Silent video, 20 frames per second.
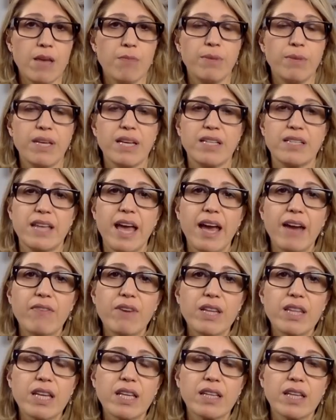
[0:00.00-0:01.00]
Because
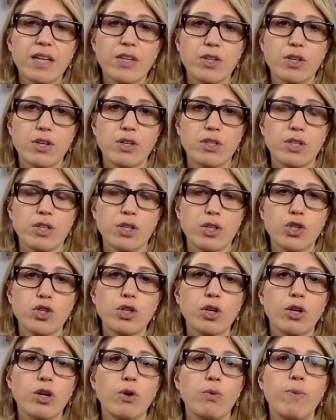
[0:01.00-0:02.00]
everything that turns into
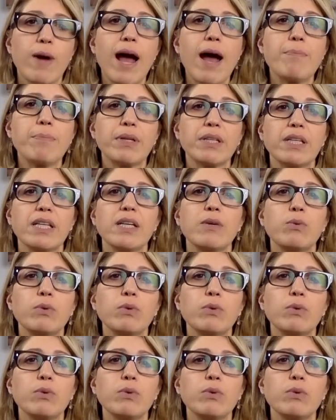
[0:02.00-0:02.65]
sugar rapidly